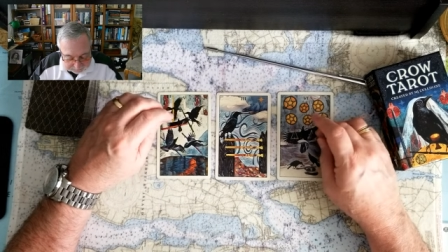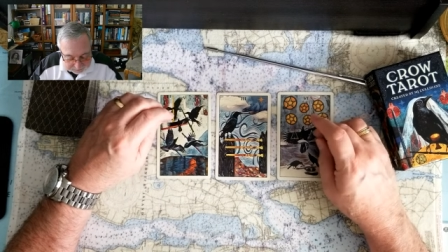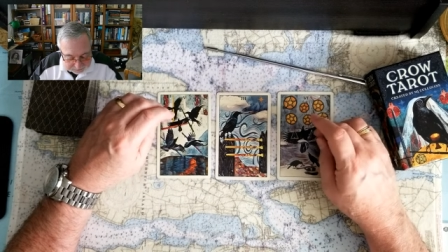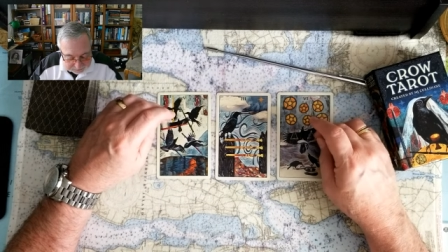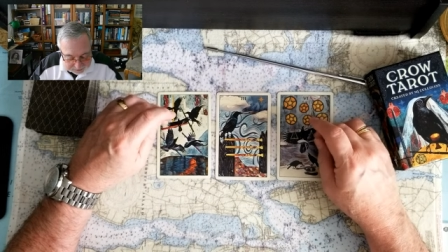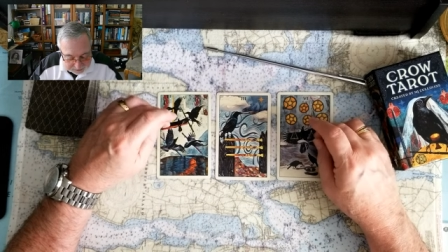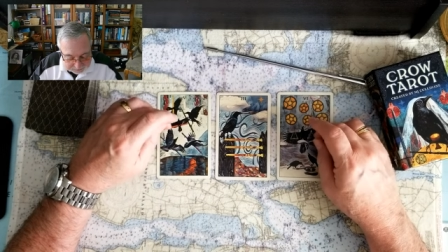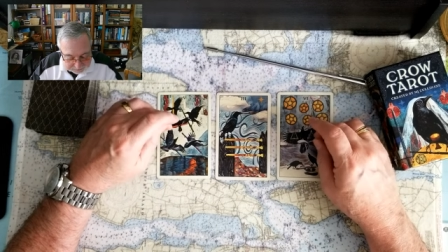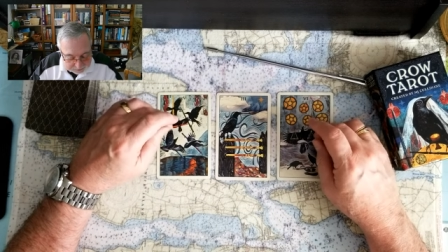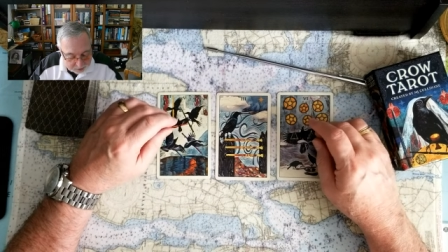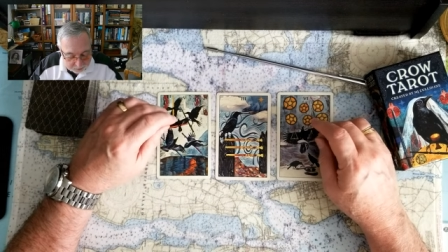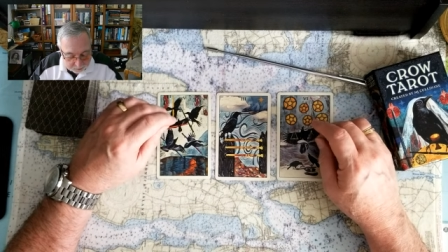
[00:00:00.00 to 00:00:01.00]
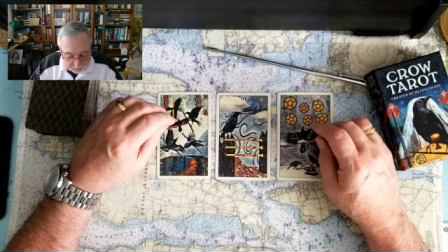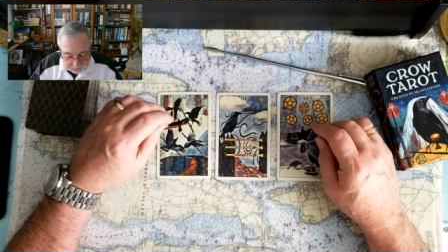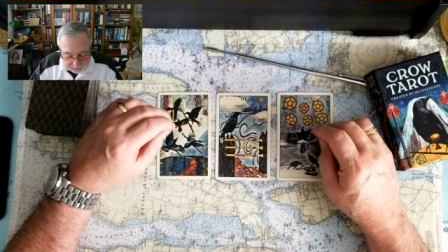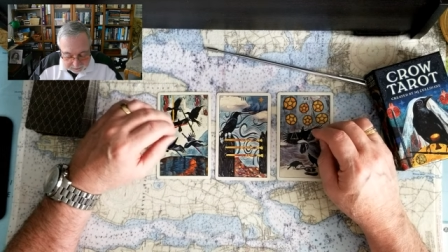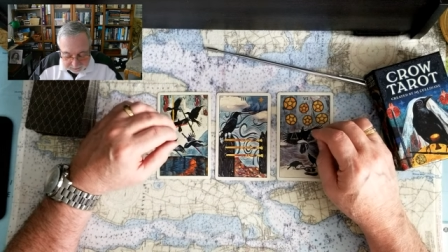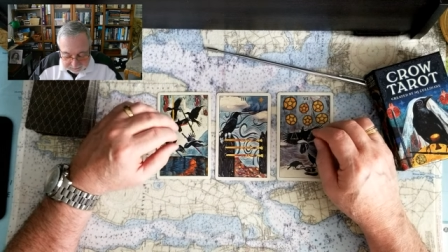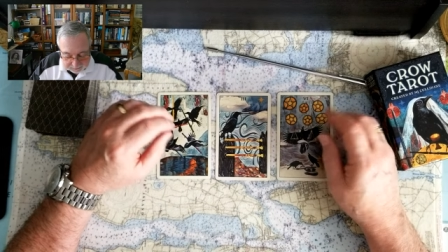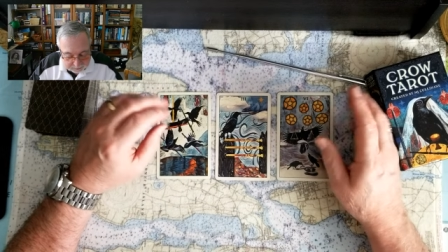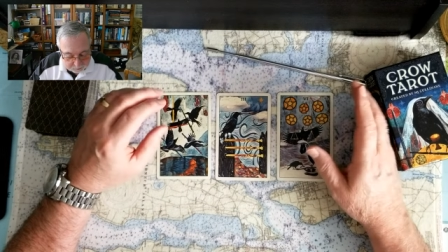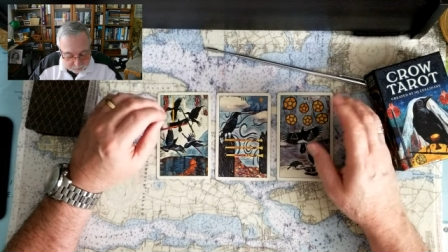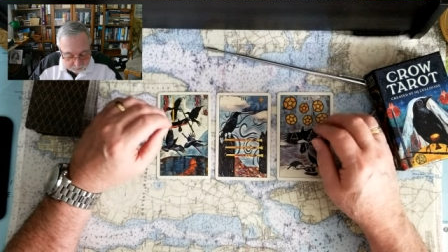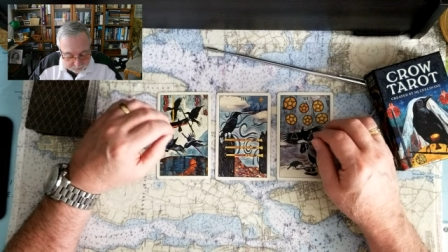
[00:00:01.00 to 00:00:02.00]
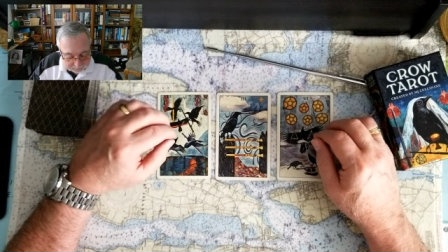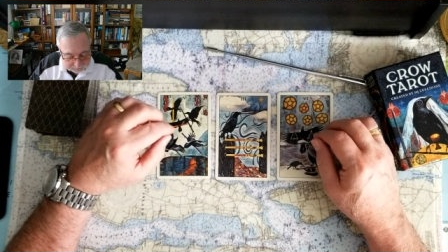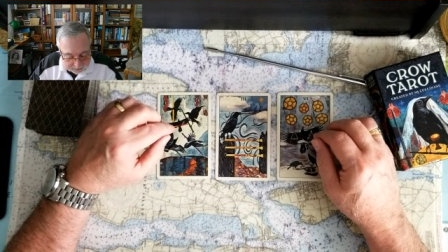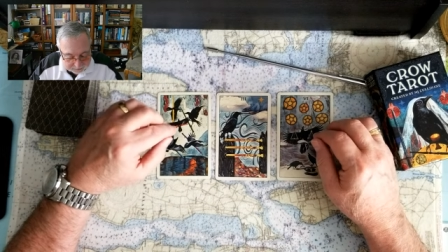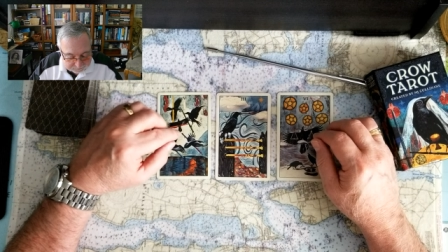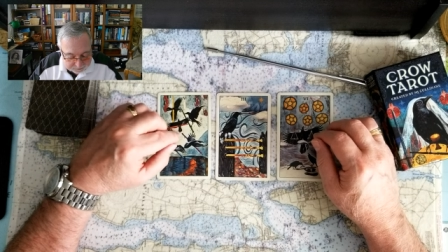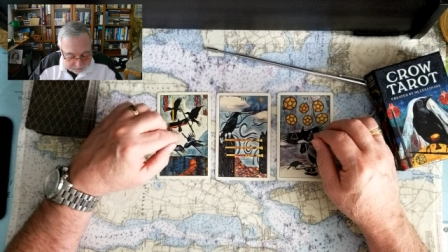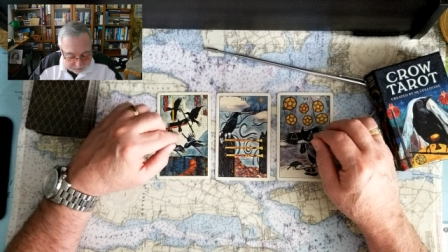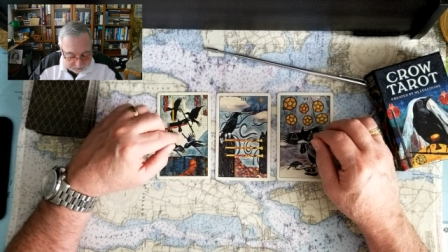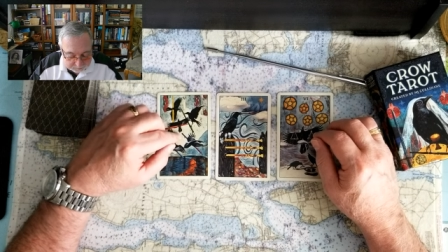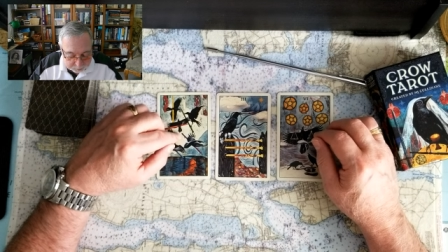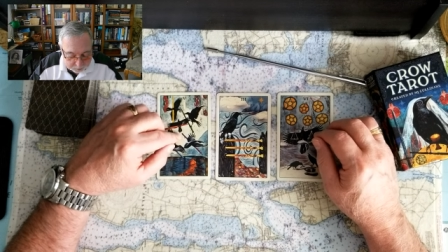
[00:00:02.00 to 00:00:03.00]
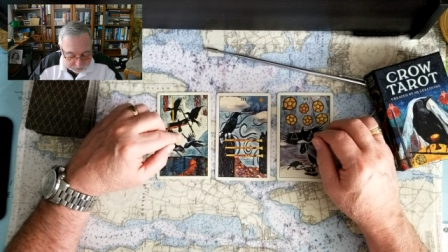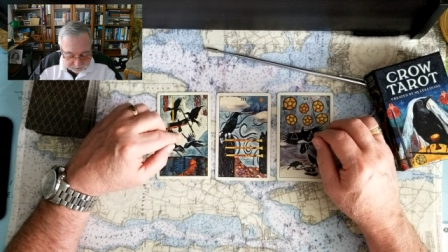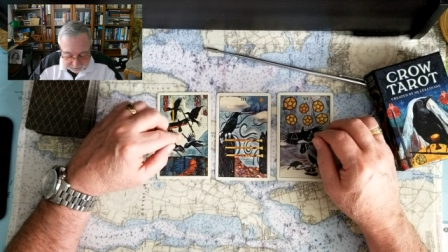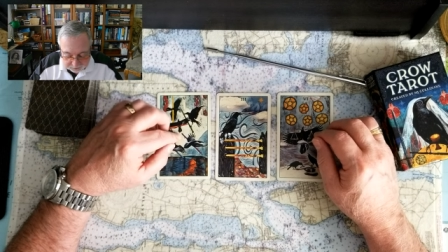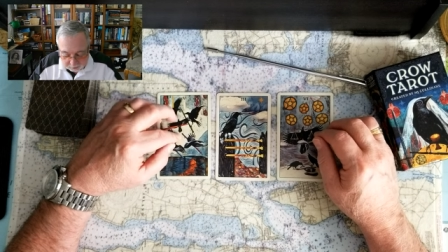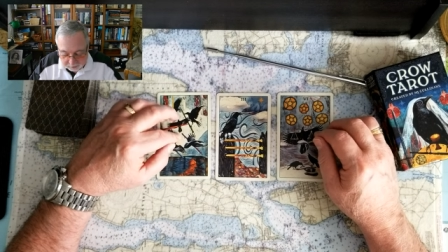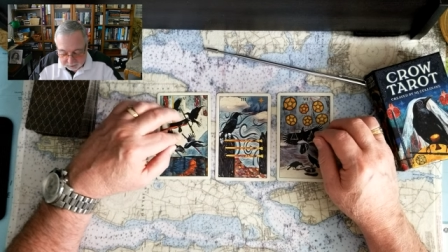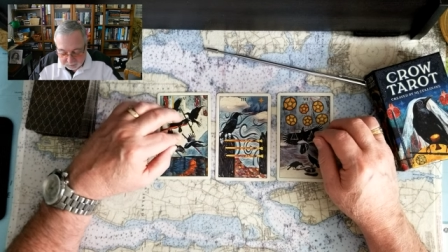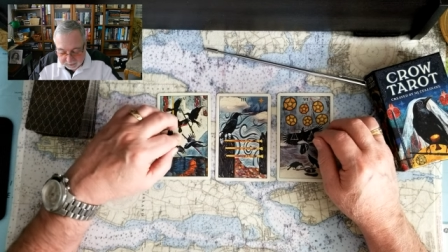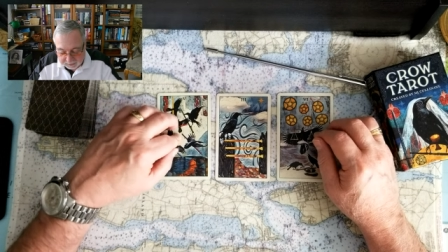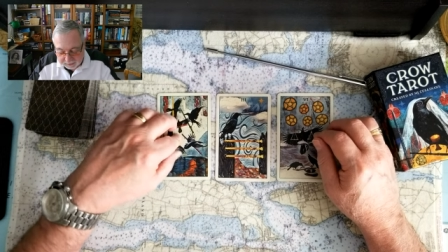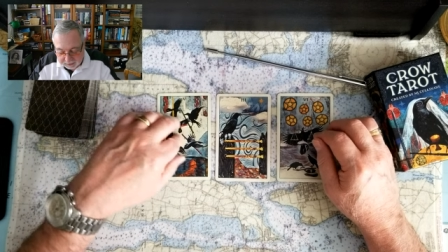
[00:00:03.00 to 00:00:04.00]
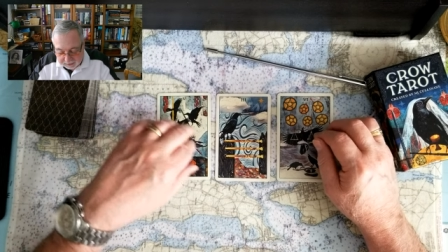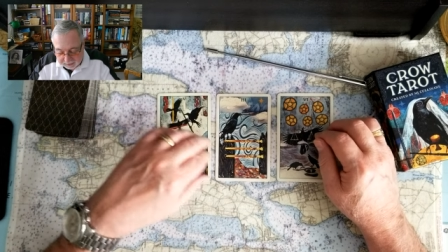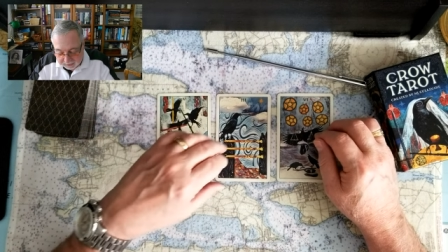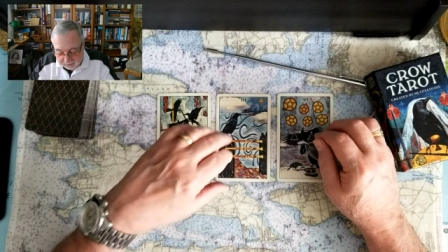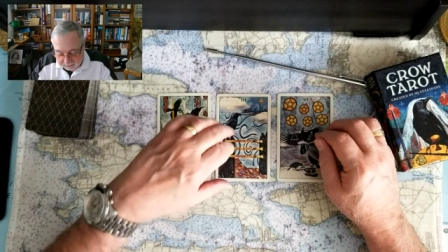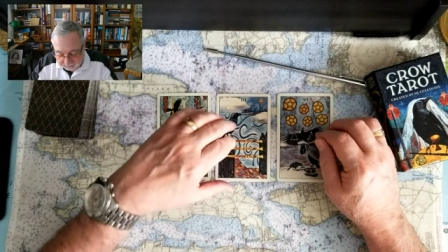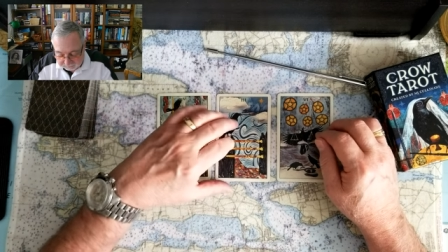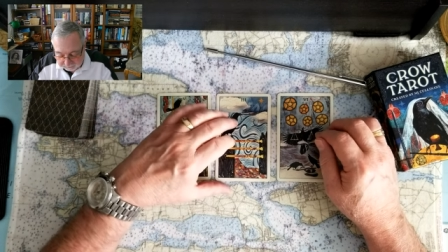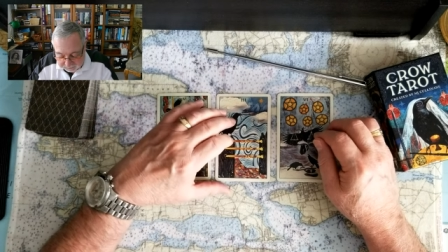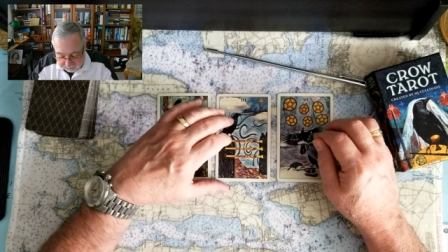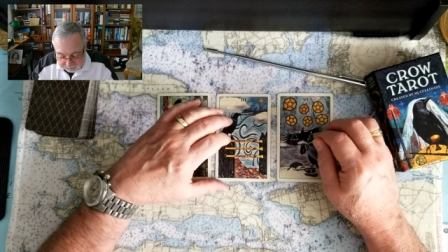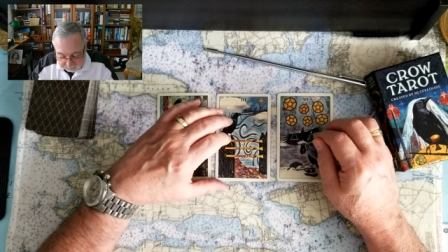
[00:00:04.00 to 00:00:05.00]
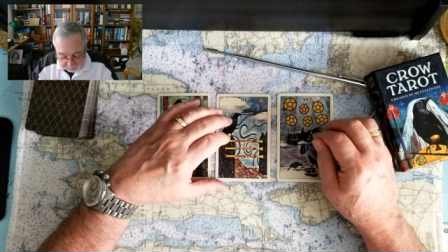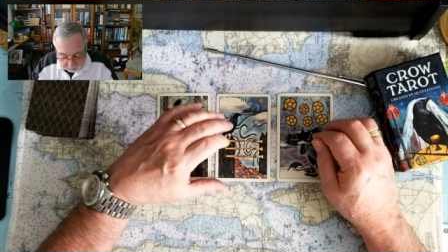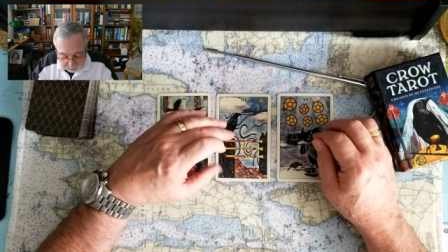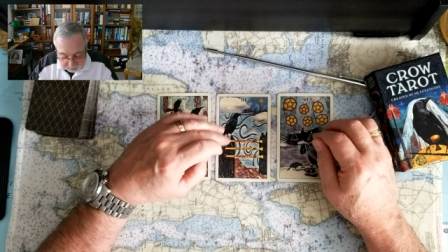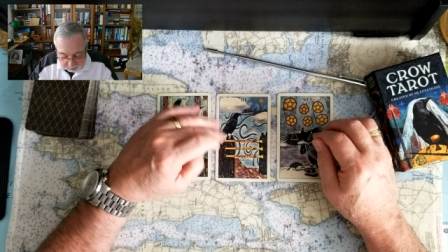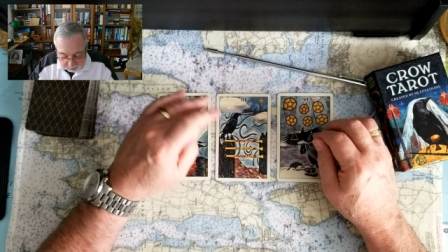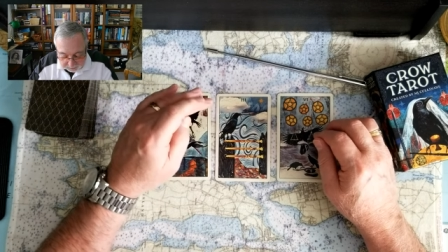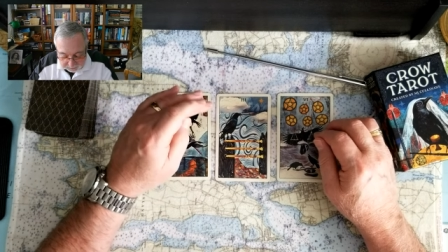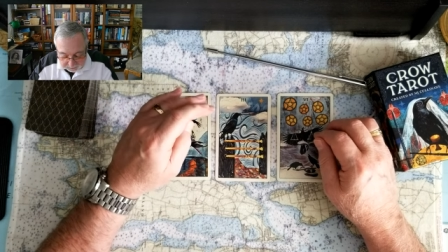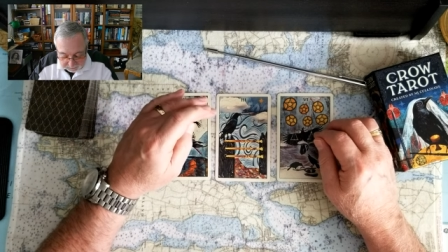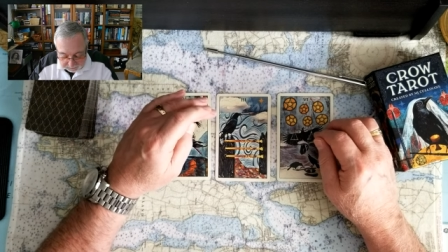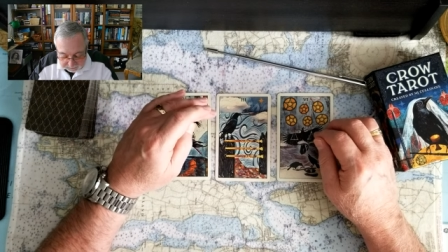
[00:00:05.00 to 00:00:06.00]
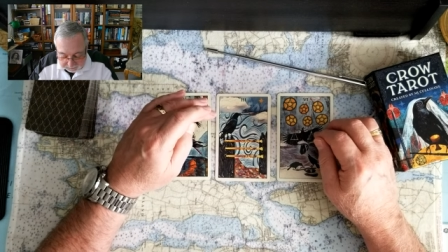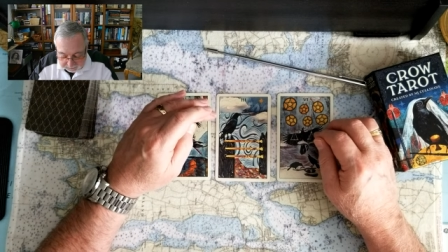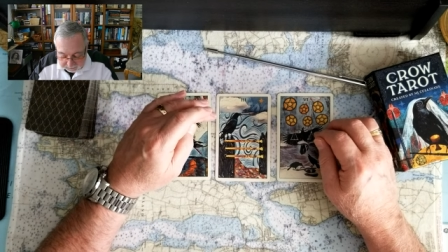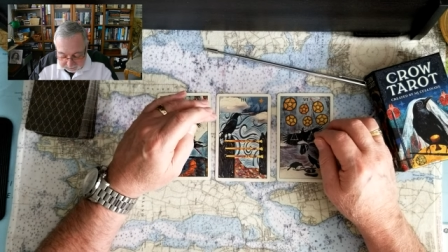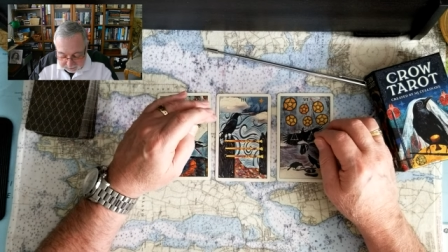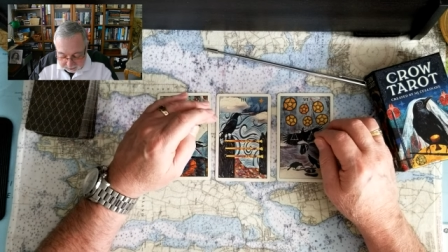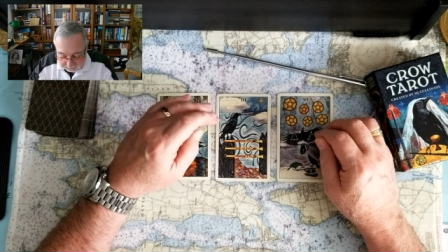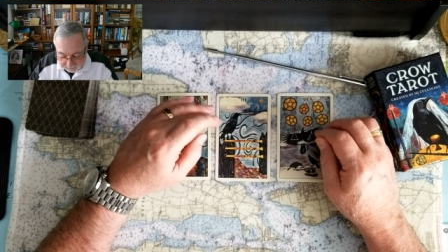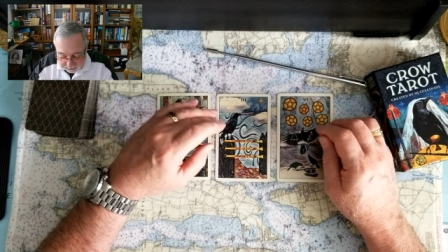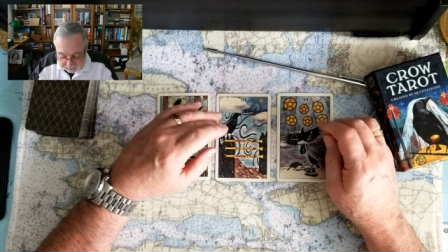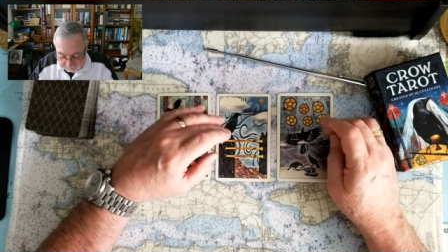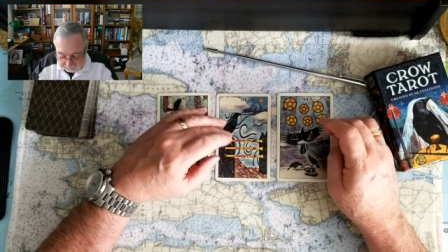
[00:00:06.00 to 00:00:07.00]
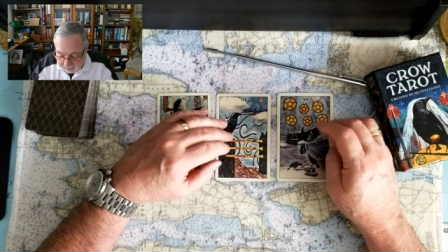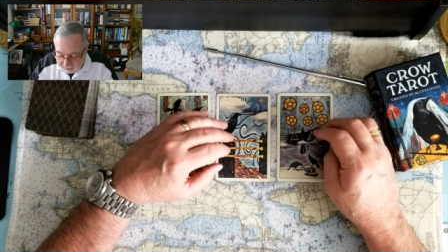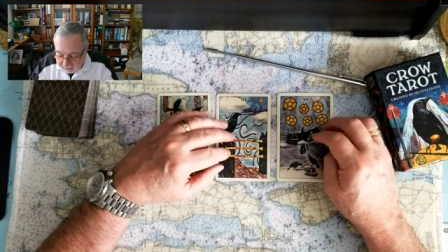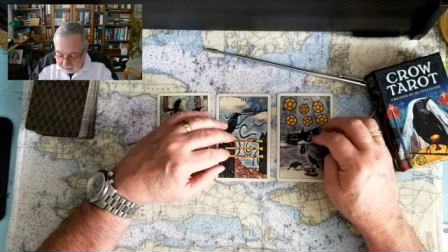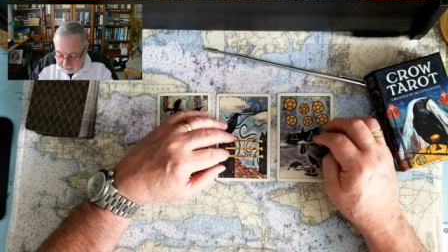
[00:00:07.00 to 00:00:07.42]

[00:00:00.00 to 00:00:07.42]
it looks like no, it, he won't. A lot of uh, pointless arguing. Um, there's a broken heart in the in the outcome,